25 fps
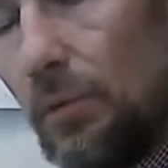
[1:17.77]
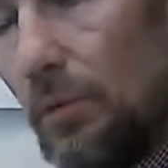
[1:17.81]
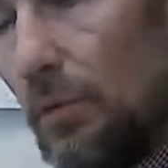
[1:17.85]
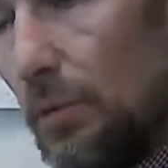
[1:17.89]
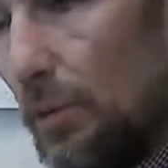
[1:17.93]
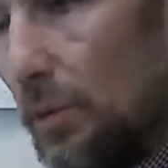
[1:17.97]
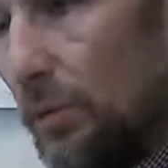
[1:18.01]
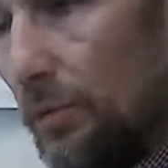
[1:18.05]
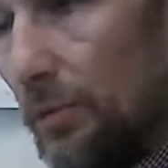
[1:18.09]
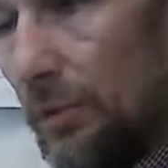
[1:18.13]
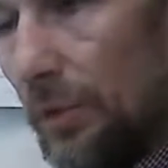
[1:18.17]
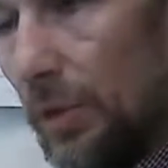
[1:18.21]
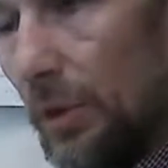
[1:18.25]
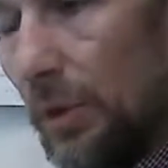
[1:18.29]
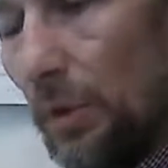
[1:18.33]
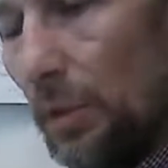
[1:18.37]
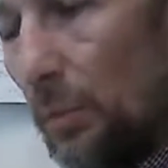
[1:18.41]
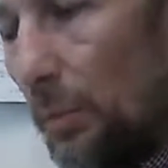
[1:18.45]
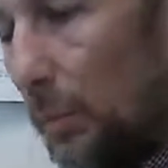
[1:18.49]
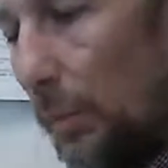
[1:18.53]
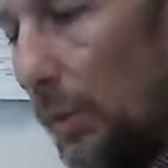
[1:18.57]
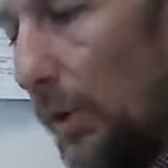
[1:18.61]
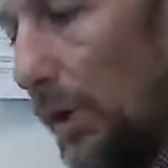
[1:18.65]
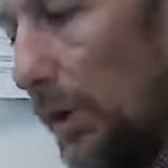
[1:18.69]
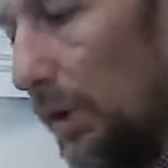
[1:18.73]

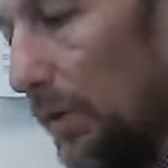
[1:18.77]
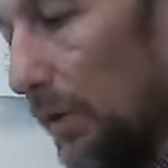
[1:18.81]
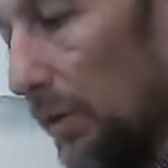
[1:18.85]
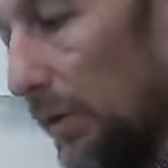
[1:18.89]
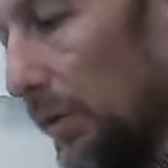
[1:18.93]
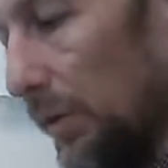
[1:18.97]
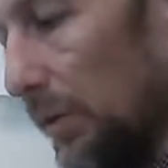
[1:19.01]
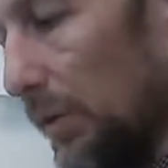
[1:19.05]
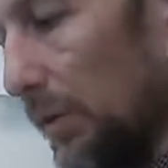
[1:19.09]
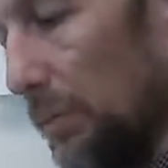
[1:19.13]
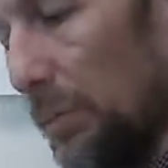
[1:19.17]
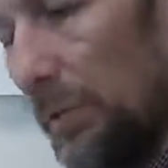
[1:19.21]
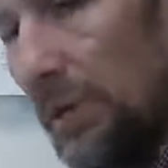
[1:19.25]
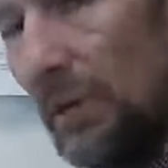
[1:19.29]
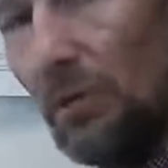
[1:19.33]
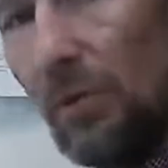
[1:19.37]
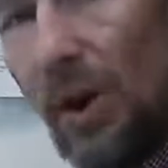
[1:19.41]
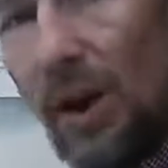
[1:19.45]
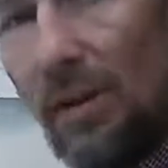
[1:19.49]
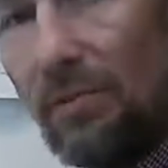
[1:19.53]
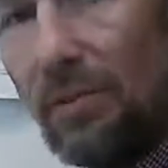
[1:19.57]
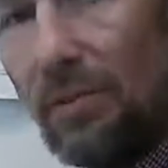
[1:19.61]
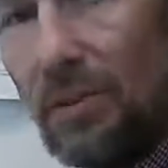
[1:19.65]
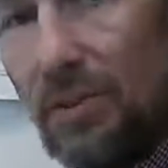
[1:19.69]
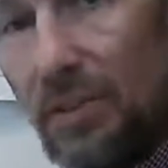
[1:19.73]
you could be
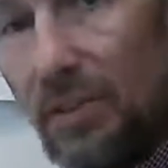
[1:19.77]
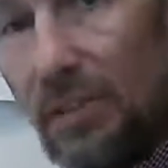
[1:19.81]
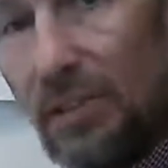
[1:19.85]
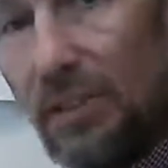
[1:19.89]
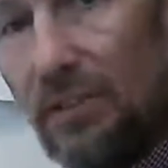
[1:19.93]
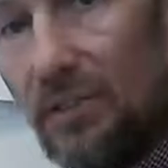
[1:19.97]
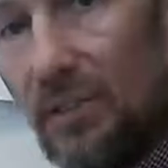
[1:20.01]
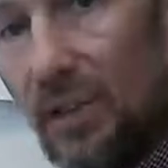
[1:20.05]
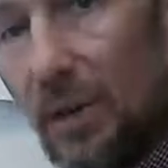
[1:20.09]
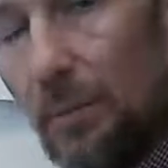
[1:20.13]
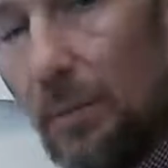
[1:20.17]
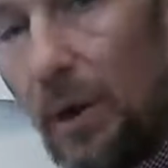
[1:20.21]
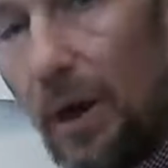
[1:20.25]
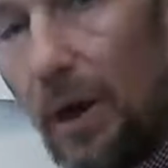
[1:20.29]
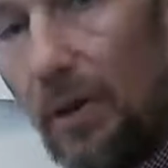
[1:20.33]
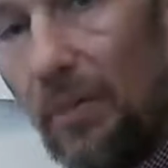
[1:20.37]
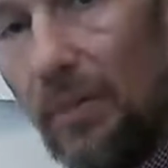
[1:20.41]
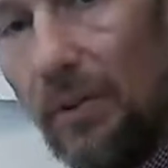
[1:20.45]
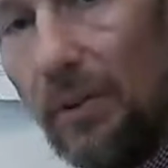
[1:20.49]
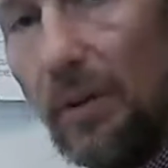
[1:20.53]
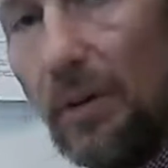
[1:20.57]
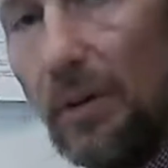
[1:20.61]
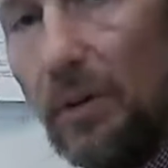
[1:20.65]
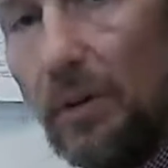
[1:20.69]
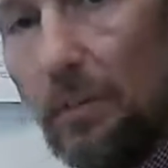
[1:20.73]
referencing some
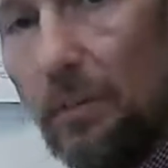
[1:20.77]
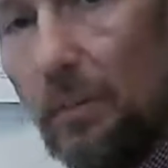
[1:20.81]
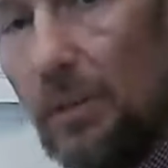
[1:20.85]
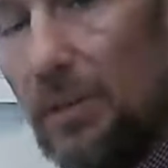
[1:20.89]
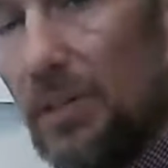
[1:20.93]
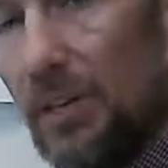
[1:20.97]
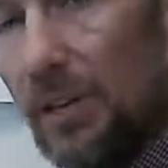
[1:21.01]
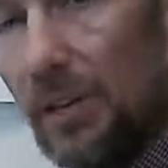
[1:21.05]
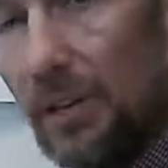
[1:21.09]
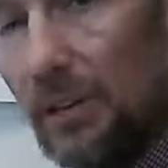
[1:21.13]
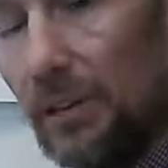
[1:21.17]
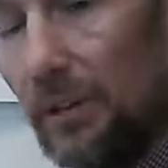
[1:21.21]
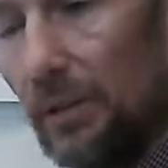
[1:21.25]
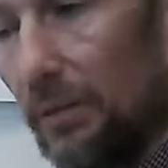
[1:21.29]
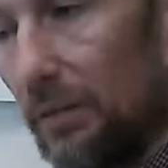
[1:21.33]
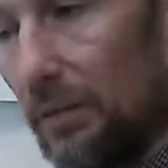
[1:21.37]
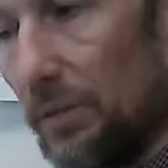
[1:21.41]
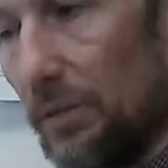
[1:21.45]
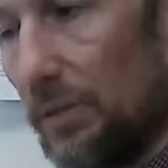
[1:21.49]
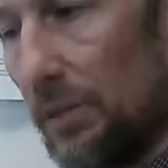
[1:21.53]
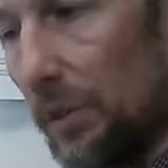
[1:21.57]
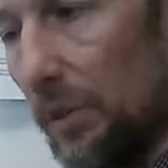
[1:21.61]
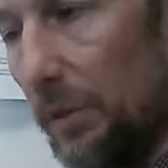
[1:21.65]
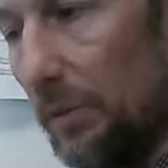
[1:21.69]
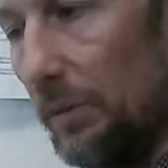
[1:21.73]
other material.
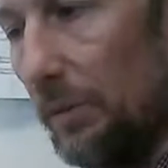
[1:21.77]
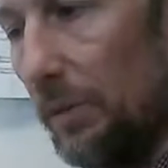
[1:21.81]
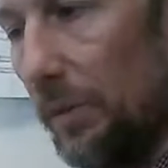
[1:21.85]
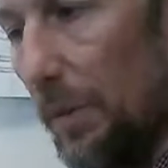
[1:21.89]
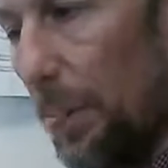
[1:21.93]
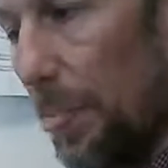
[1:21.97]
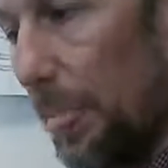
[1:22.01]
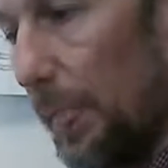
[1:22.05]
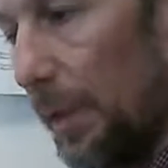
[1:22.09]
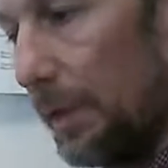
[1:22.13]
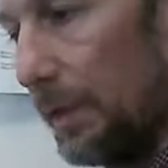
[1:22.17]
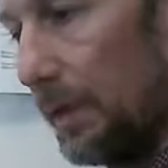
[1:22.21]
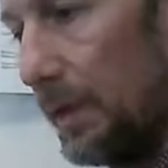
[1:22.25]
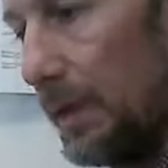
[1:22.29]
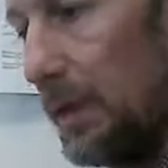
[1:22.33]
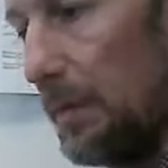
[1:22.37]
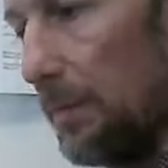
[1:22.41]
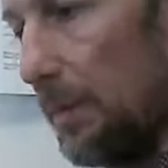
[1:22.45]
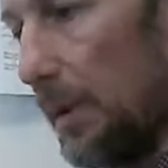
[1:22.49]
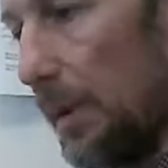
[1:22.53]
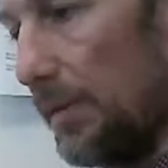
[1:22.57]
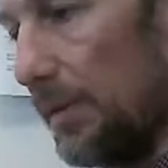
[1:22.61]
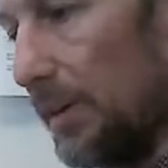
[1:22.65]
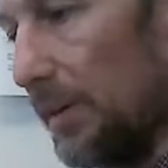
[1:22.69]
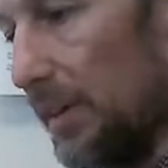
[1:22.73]
So
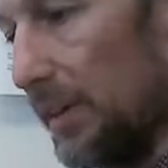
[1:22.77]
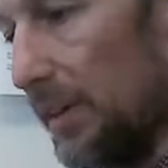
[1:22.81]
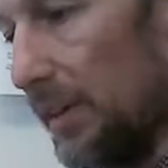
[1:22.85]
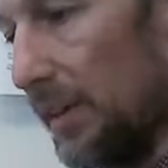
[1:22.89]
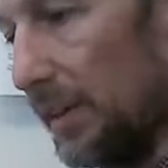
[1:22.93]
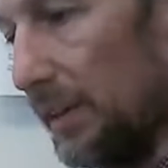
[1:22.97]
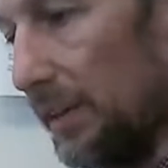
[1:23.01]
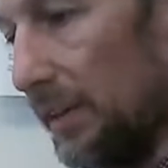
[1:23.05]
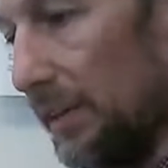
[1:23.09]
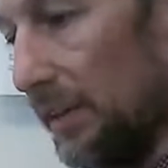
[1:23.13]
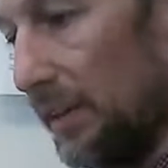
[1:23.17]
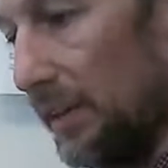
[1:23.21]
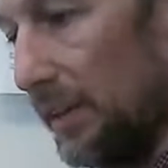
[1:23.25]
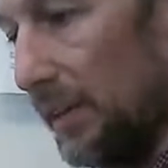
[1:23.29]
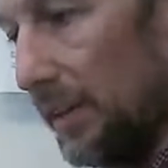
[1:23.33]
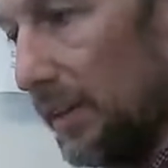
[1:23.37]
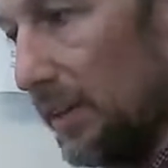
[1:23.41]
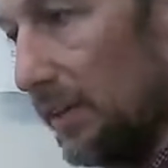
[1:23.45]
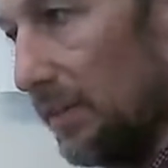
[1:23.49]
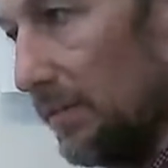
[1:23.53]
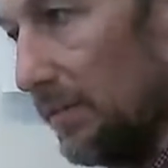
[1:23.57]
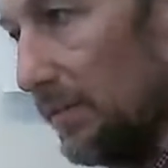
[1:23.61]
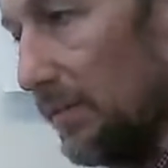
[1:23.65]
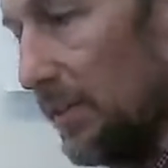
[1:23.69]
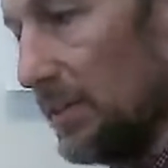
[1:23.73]
keep everything
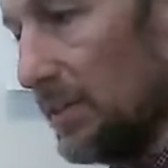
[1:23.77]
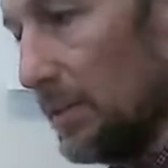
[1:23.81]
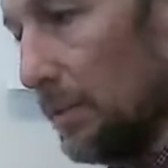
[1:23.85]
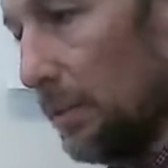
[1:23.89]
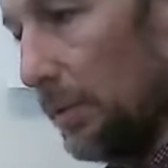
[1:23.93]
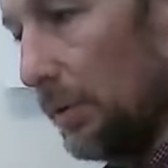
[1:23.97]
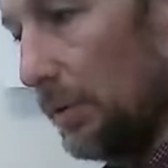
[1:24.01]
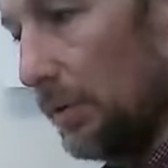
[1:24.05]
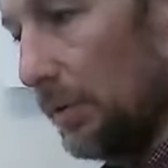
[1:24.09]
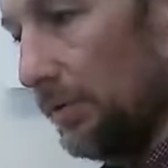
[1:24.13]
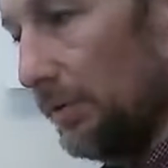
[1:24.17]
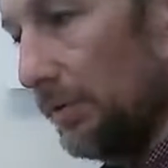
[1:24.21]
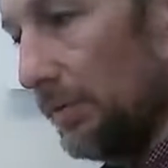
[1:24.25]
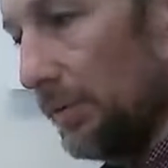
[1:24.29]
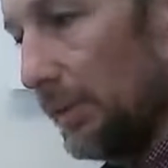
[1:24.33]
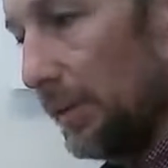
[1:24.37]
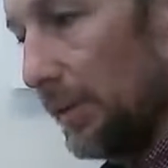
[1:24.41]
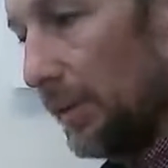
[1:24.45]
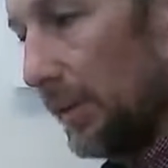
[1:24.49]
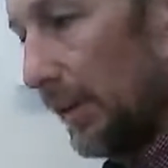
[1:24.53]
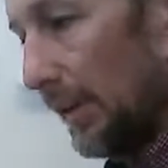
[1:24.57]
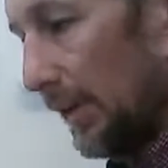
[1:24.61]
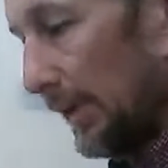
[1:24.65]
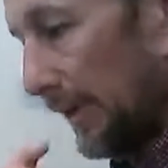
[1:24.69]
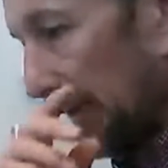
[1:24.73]
visible
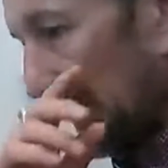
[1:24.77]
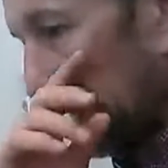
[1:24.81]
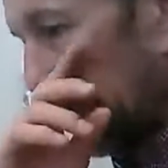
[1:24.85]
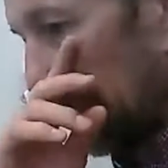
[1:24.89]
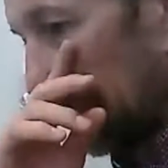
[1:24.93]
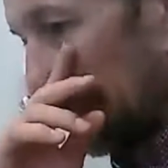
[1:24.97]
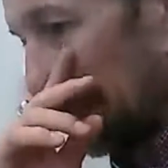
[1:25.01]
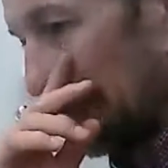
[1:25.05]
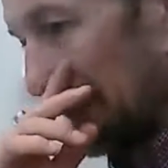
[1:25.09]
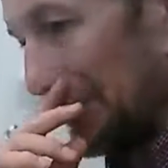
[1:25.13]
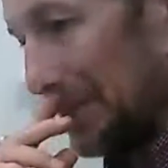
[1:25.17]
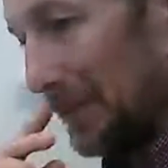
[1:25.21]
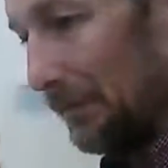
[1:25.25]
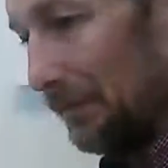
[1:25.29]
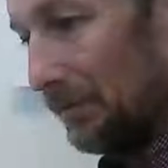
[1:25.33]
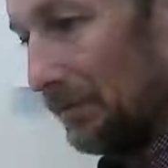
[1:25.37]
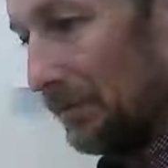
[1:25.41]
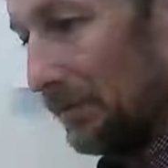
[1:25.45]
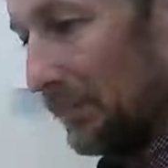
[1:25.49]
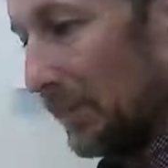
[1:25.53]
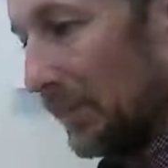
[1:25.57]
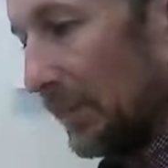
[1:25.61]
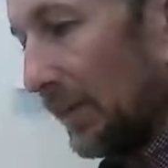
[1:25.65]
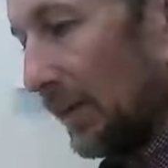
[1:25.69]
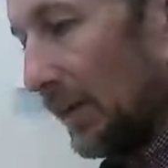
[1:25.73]
and
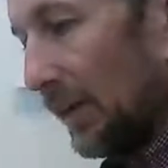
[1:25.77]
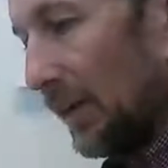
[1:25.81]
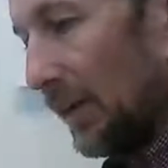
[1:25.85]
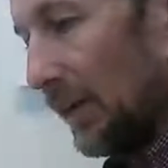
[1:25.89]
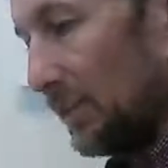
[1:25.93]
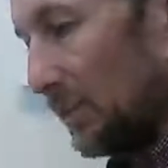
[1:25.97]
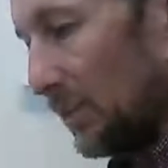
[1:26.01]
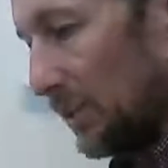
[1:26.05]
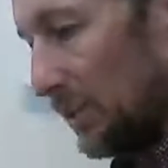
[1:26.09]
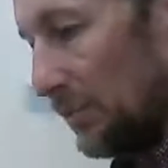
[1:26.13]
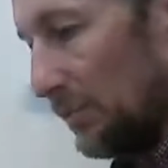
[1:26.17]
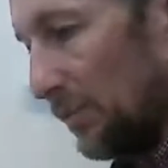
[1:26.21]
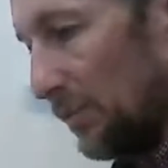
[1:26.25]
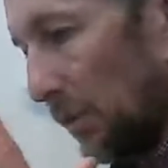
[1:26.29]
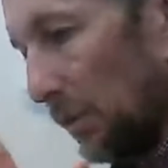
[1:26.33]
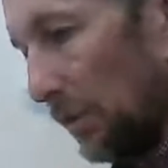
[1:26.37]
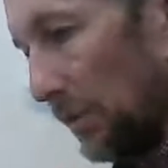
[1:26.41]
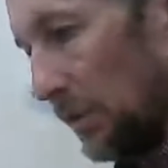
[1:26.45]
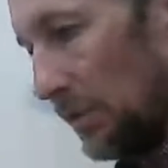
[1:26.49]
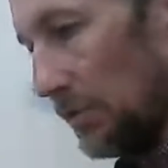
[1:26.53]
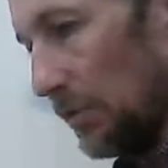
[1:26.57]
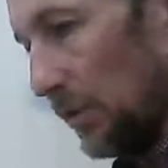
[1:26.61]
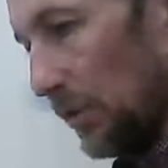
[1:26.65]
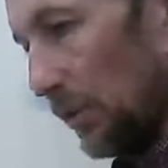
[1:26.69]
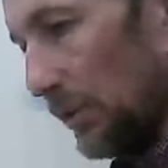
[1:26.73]
just
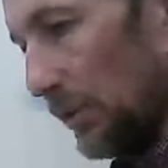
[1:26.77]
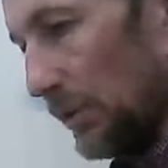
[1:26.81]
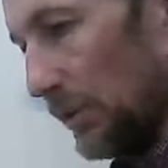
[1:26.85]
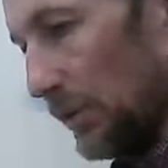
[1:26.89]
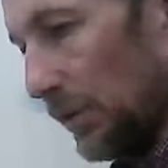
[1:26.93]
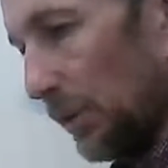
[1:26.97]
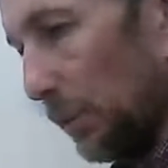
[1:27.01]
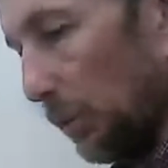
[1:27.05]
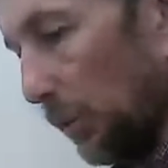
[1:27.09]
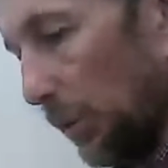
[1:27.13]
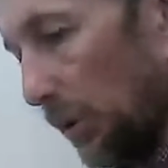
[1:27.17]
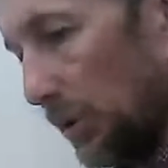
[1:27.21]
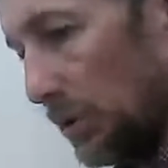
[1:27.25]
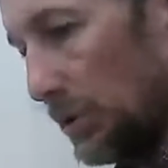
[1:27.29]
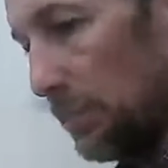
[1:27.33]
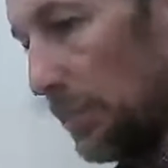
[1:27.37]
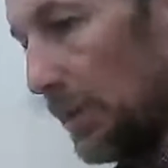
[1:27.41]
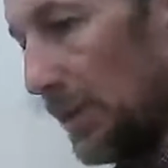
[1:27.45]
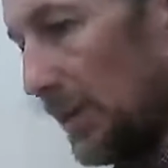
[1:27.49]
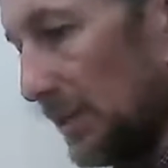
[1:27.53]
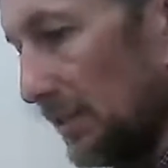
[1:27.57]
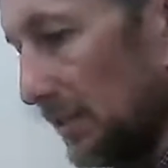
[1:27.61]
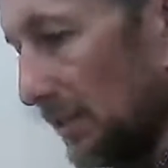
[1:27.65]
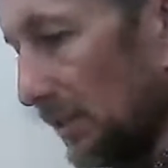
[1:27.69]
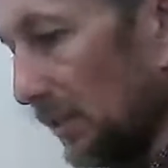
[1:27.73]
focus on your
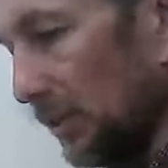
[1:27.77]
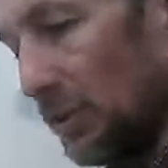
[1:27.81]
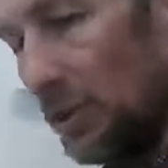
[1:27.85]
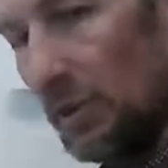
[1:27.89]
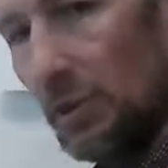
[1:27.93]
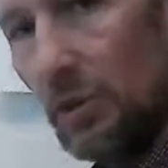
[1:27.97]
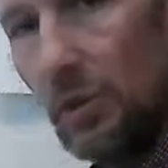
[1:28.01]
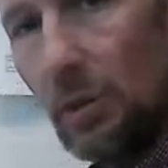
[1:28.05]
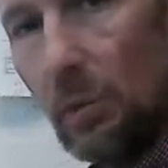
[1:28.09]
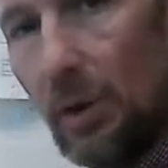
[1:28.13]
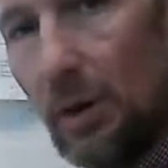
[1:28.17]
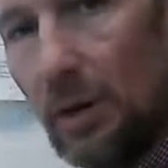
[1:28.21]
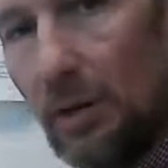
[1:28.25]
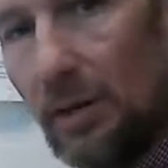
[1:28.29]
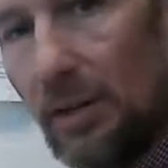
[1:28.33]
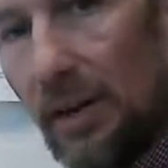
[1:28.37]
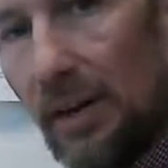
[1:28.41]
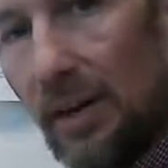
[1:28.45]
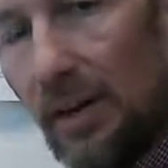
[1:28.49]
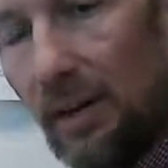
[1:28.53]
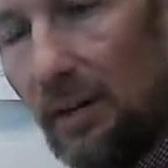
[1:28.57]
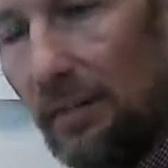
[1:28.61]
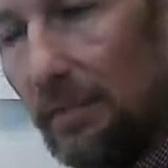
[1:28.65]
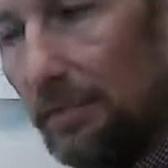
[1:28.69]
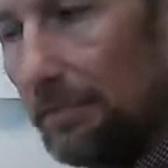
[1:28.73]
workspace, and you do your work
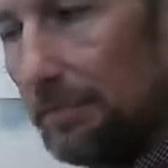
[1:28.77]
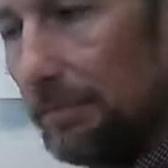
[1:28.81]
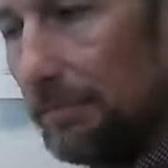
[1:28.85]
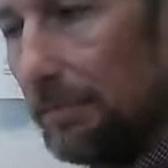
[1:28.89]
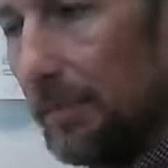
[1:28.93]
there